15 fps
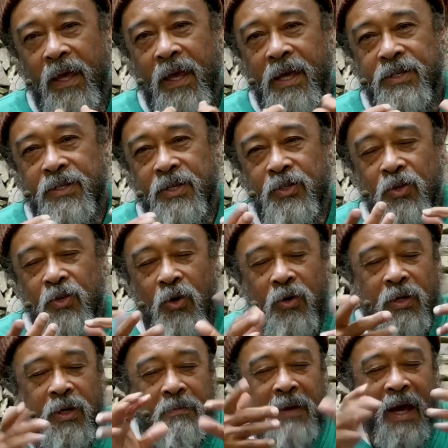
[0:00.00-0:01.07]
It's as
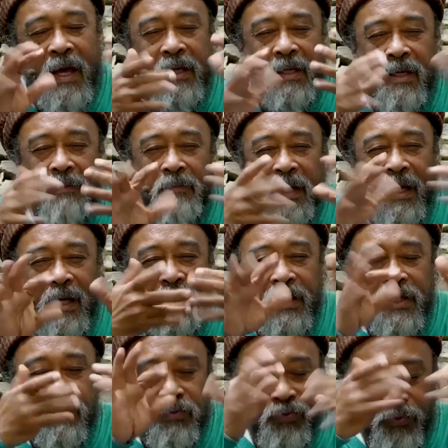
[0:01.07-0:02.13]
though the mind can be like this.